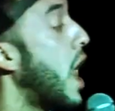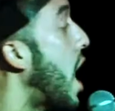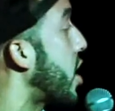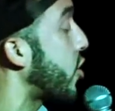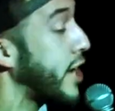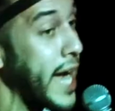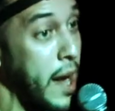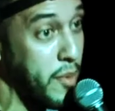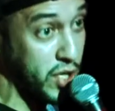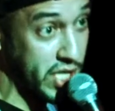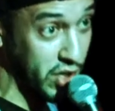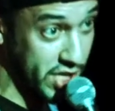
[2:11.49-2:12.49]
Uh, your
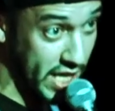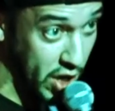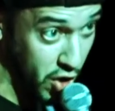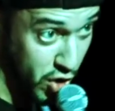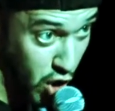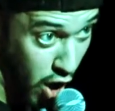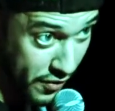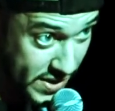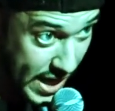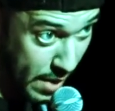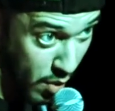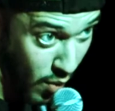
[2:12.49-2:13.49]
camera's still sitting on the
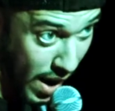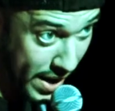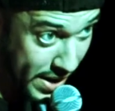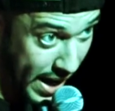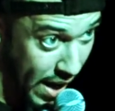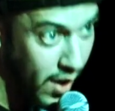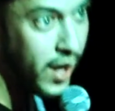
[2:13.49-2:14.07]
coffee table right now.